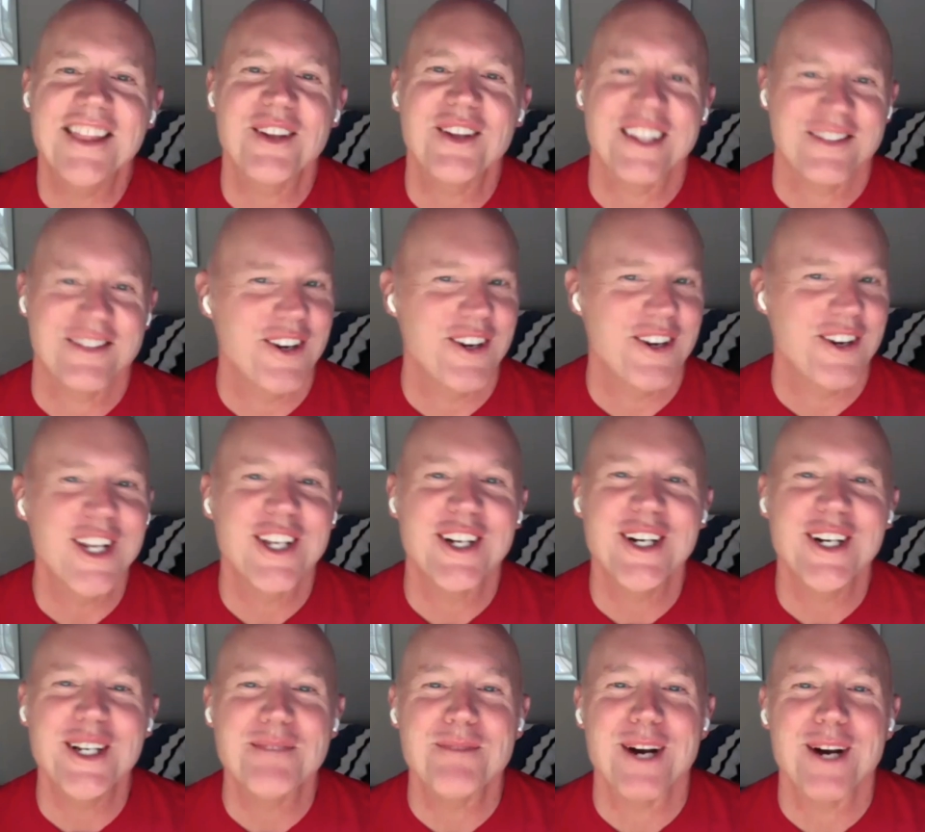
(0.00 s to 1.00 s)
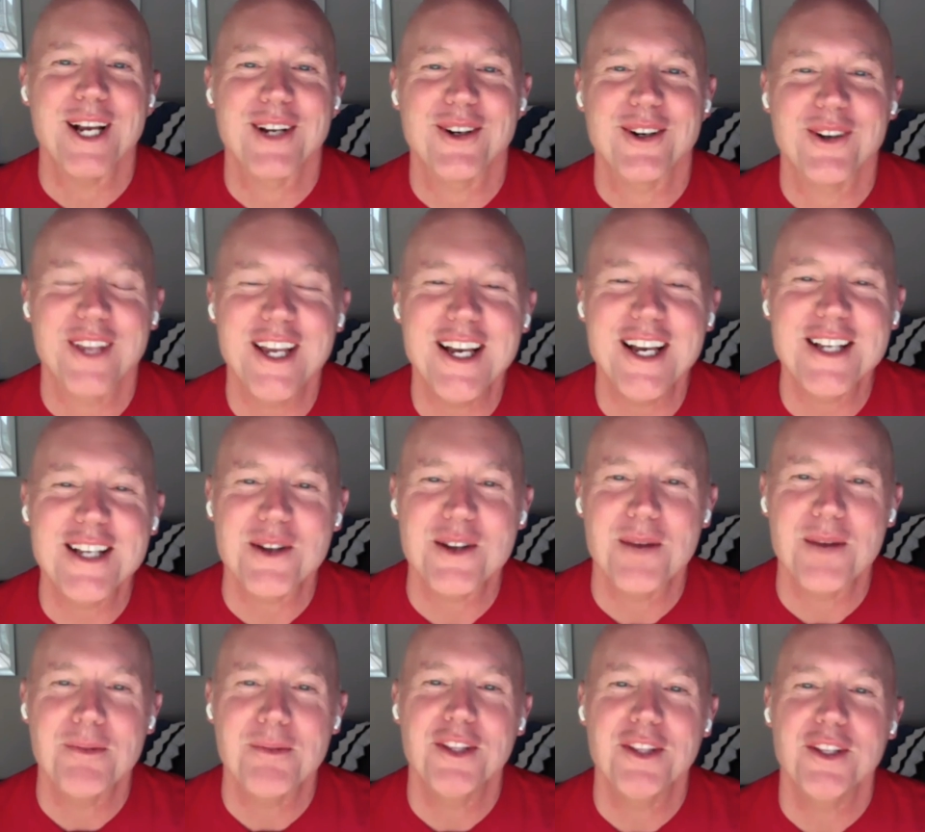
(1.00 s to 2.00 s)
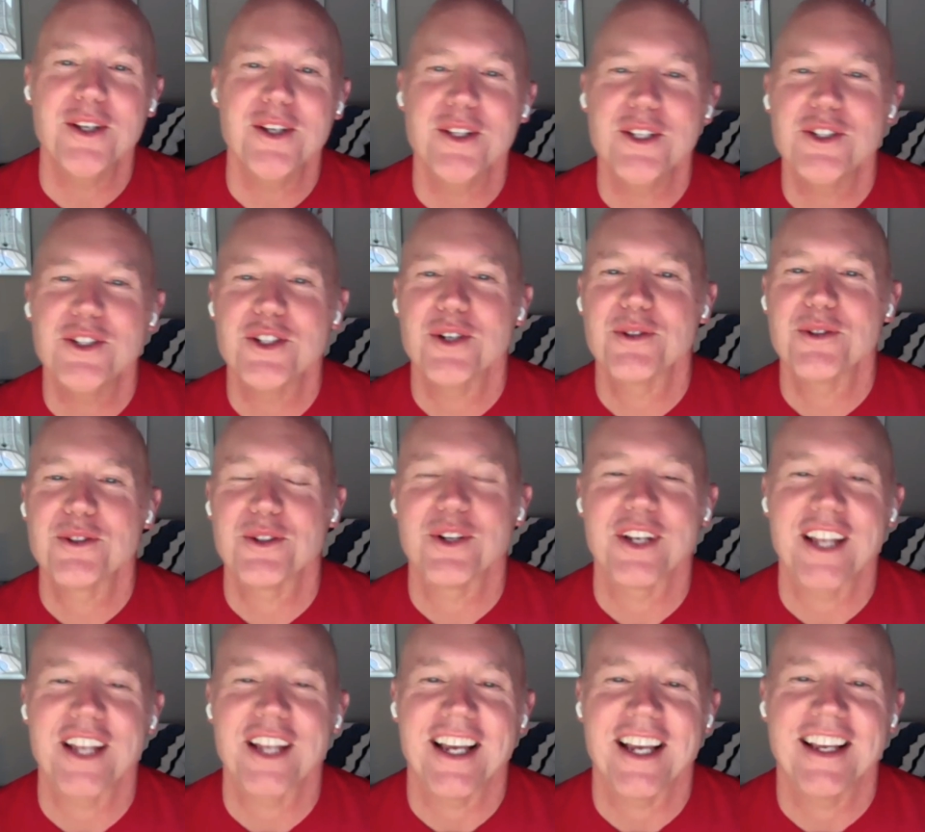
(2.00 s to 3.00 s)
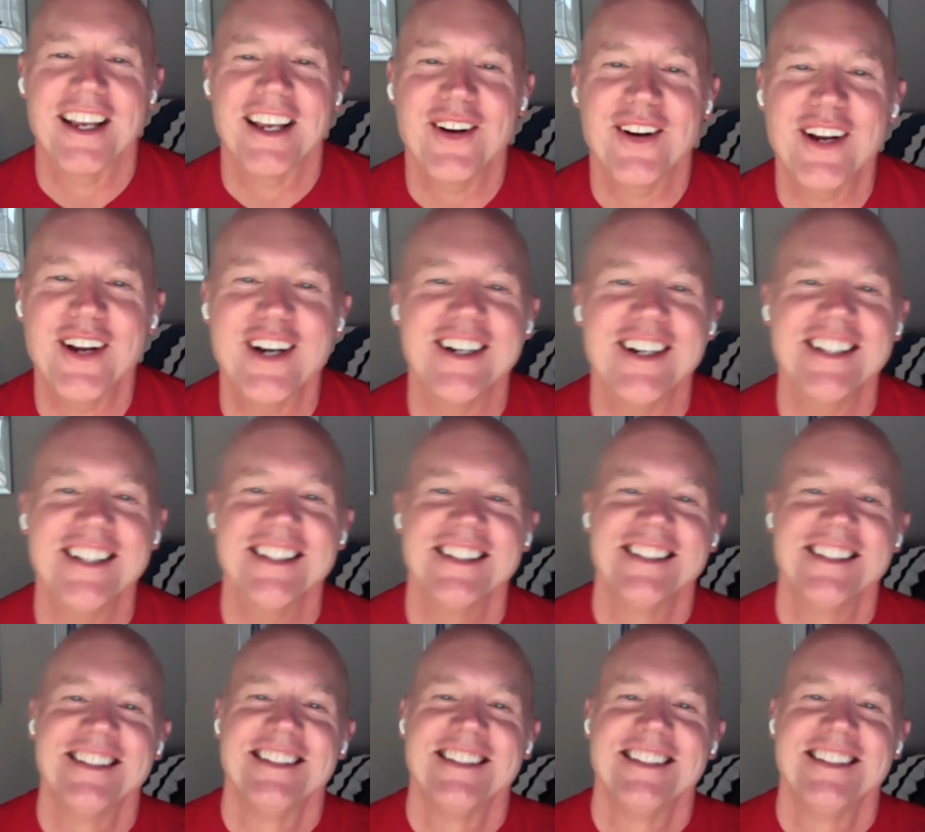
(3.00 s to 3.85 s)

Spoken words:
very good, Michael. Yeah, so I'm not the only jokester today. Carry on.